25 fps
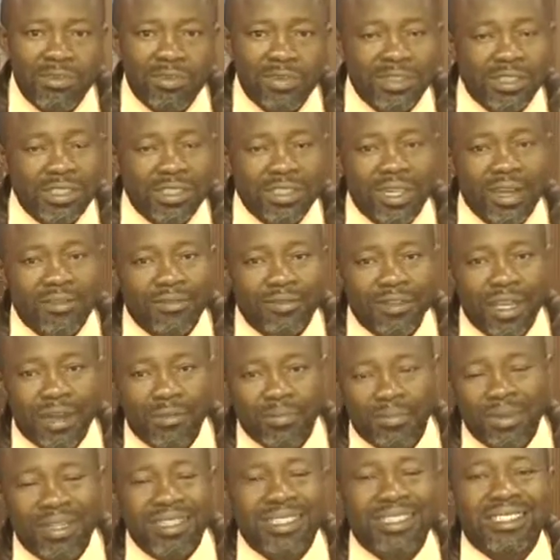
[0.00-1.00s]
We didn't have the
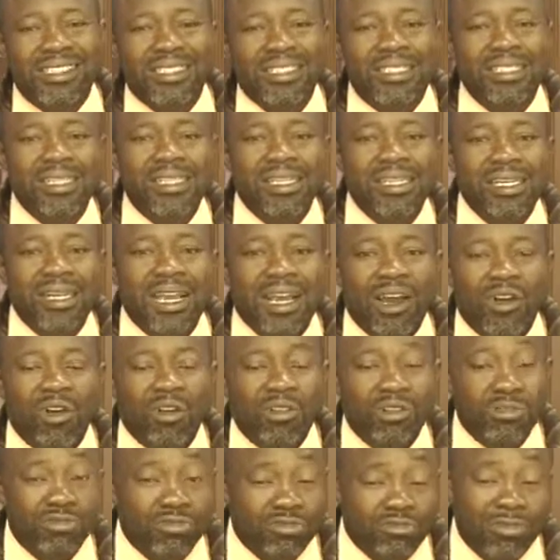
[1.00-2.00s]
ability
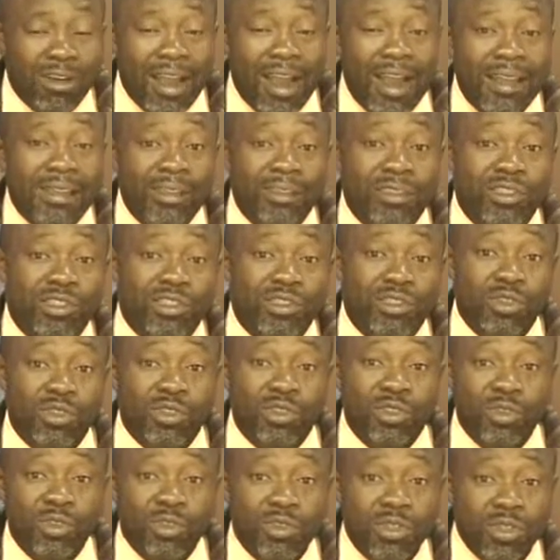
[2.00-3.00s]
or the rights
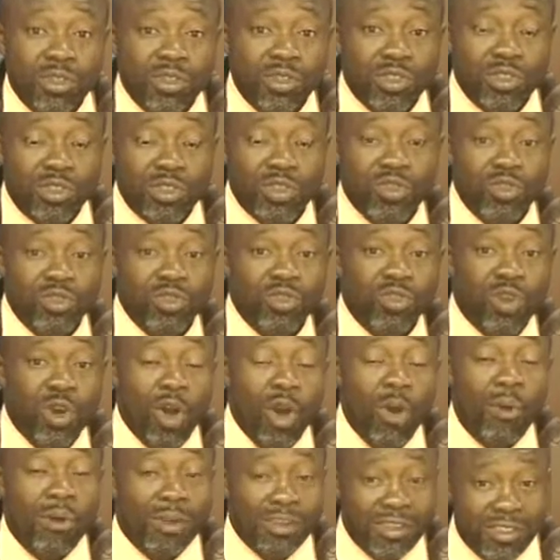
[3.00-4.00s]
to
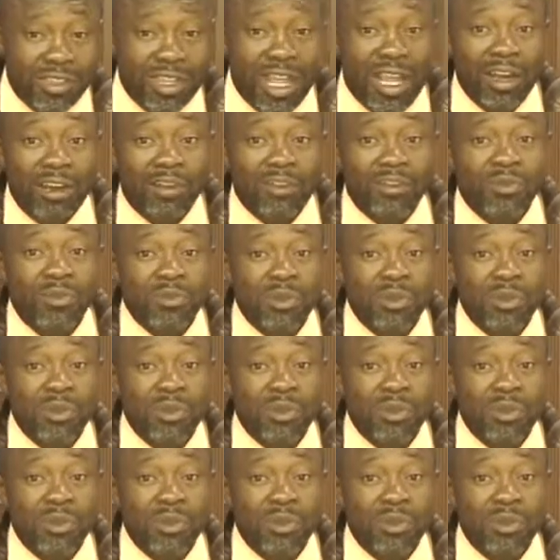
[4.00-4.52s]
ourselves.